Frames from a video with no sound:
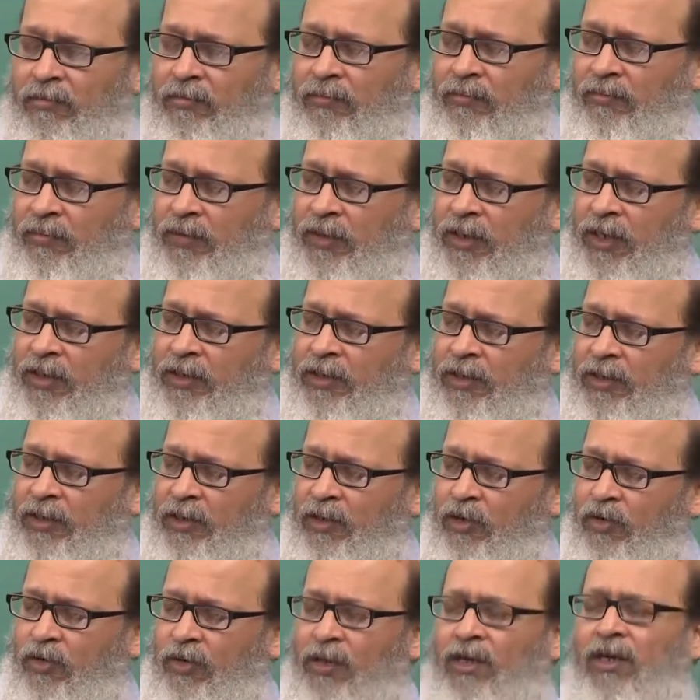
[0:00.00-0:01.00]
Piaget
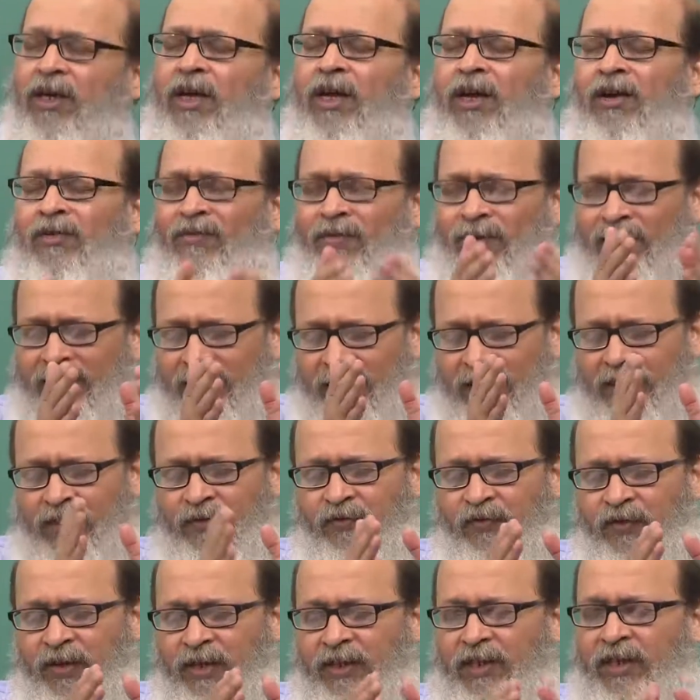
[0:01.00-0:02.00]
theory, whether it is
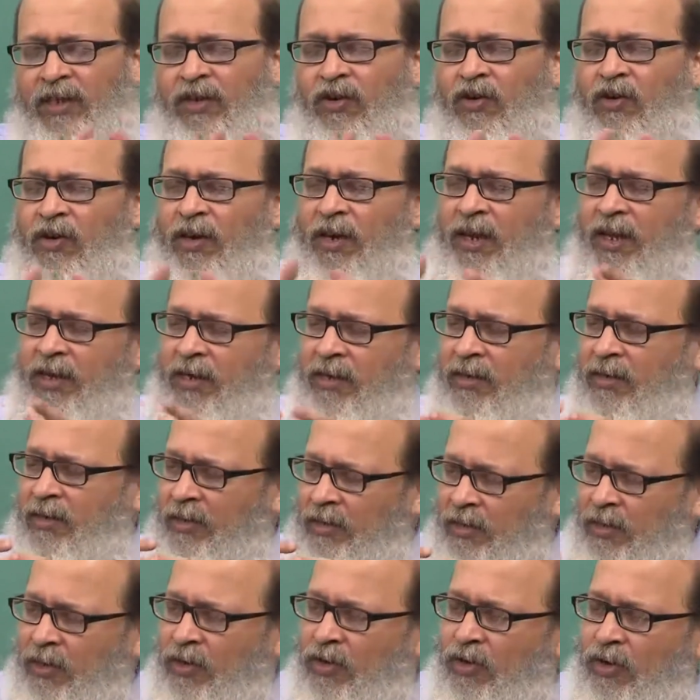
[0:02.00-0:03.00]
phasic or like it
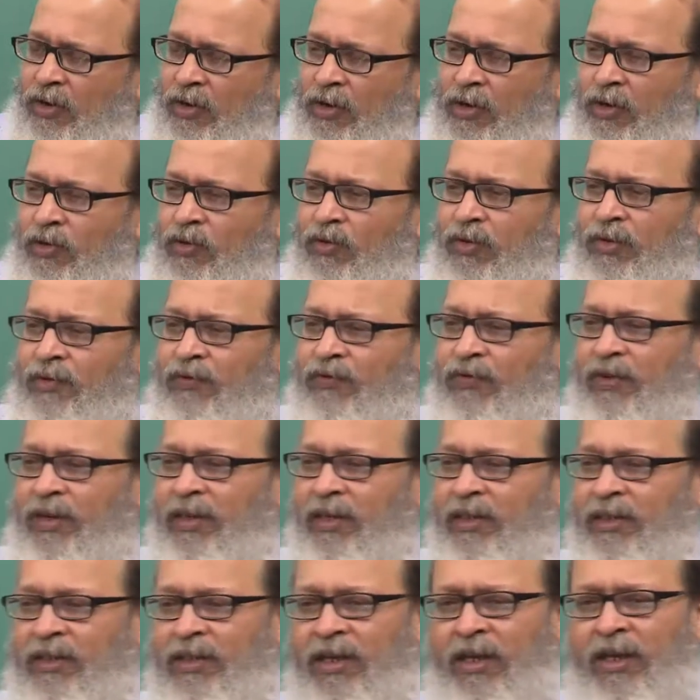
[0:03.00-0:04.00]
is a continuous
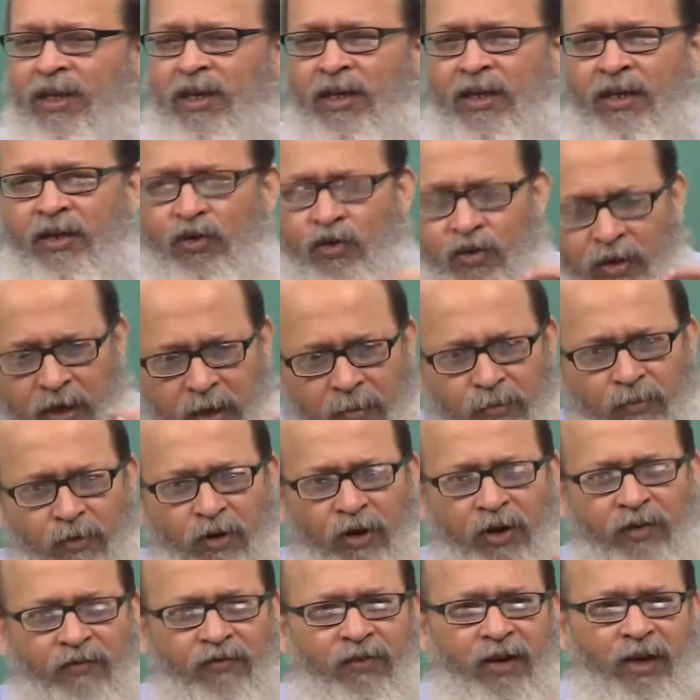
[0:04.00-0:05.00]
phase. You keep
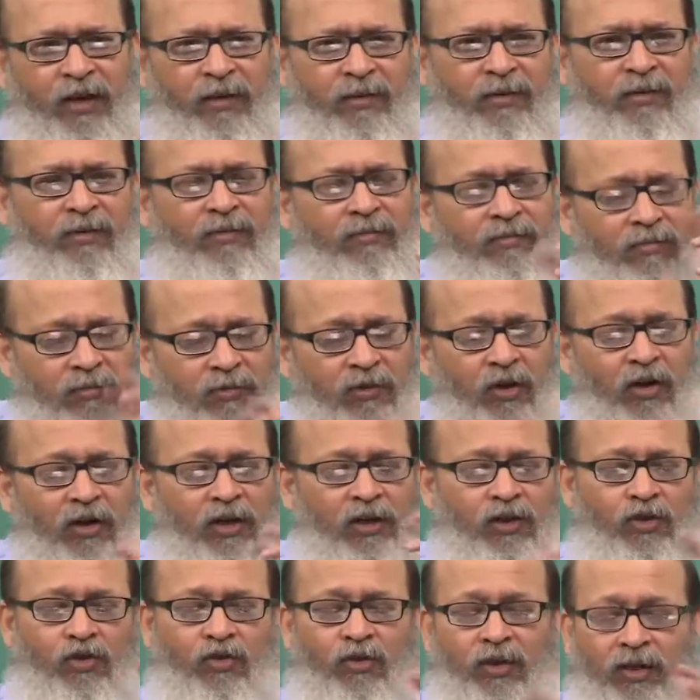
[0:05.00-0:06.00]
modifying
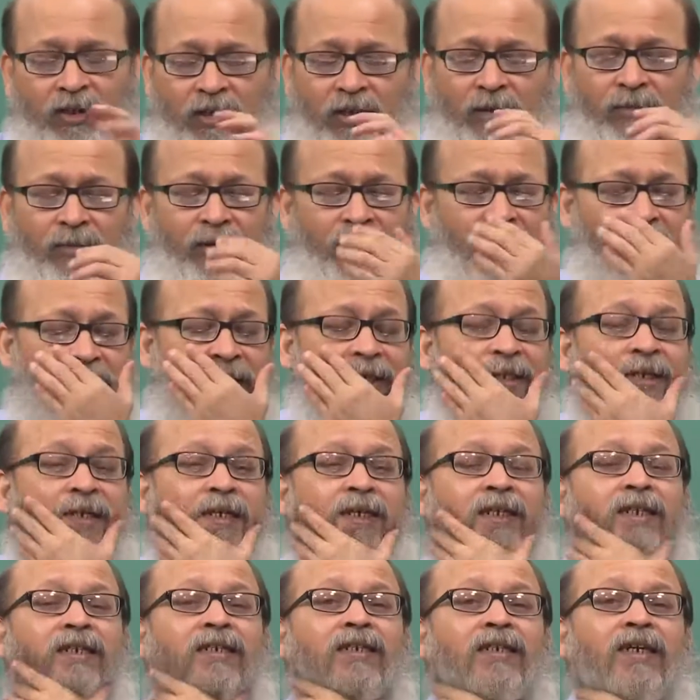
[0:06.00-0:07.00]
knowledge through assimilation
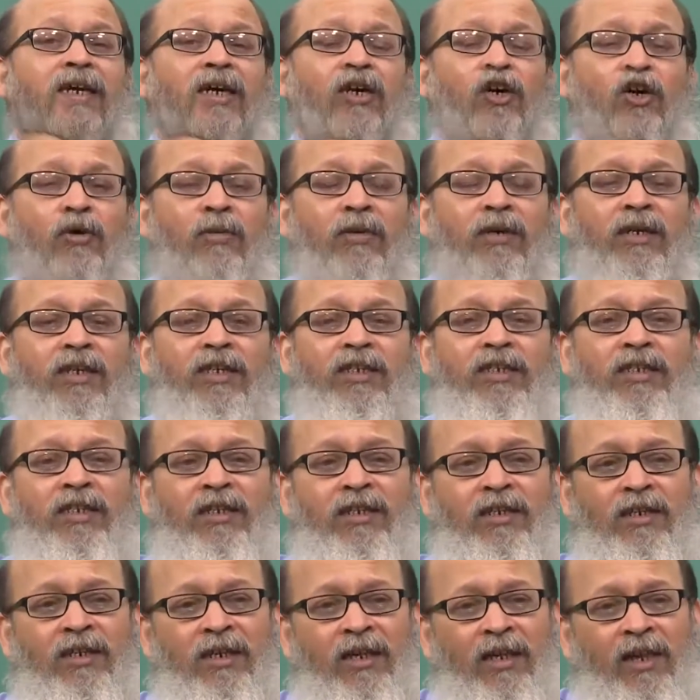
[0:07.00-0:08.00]
and
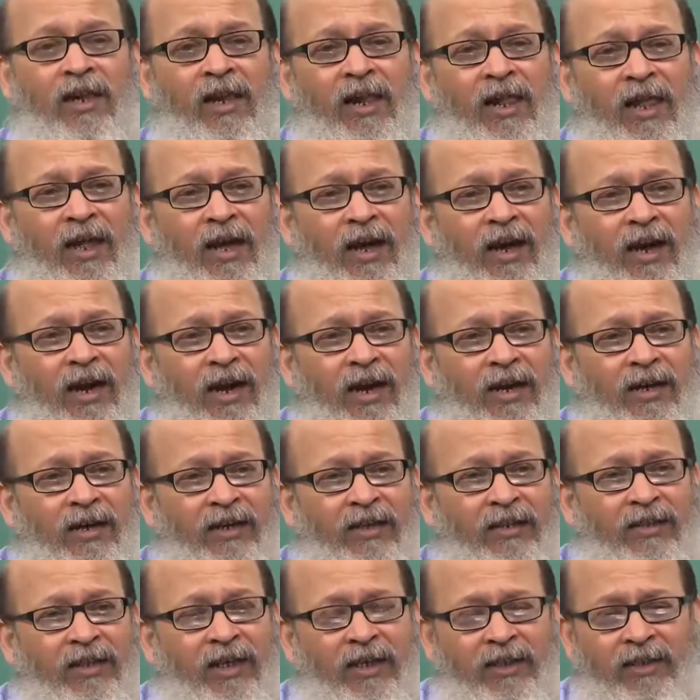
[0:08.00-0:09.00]
accommodation,
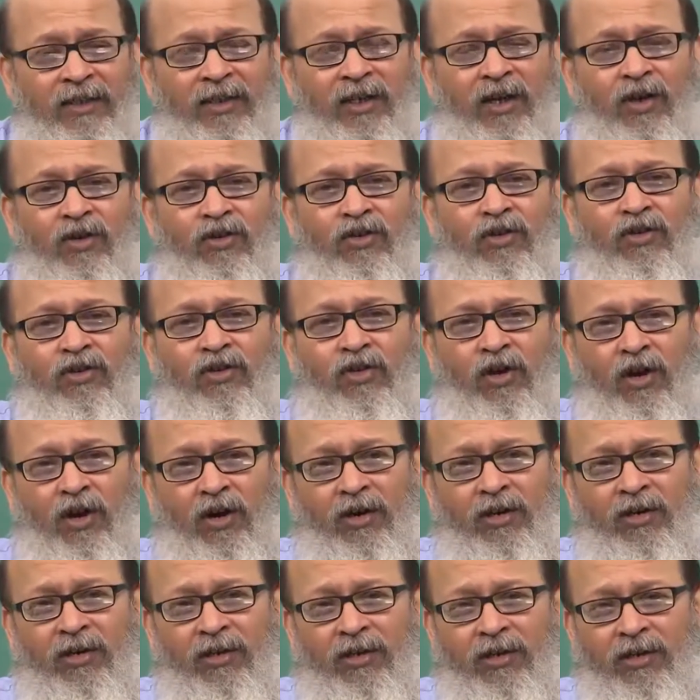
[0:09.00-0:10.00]
and that is how your
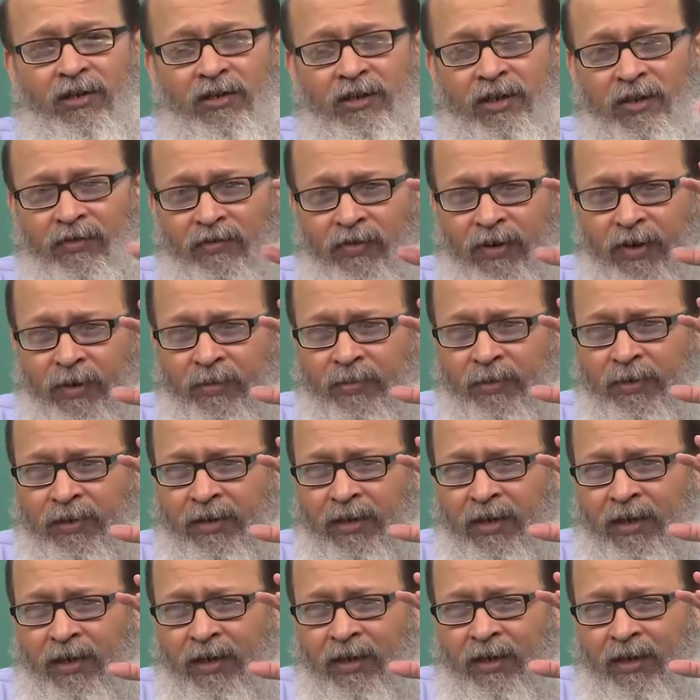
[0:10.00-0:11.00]
thought develops,
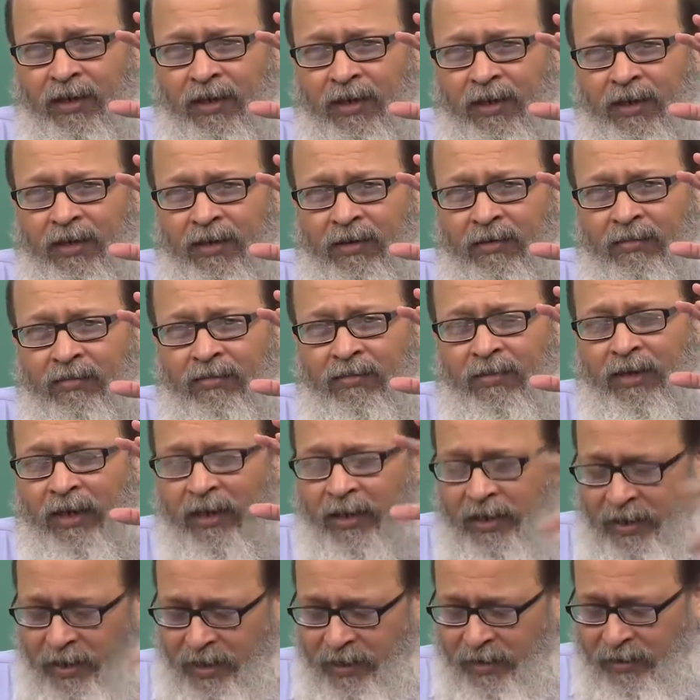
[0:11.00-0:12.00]

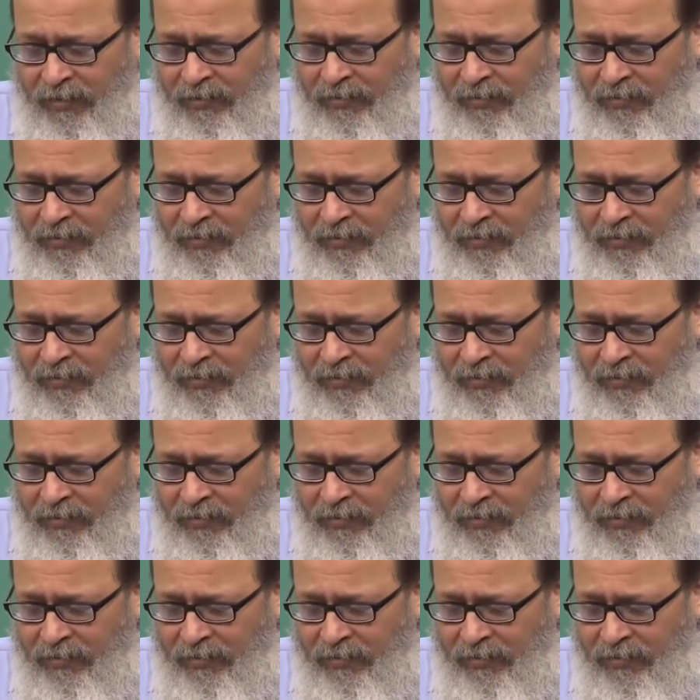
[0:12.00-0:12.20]
thinking.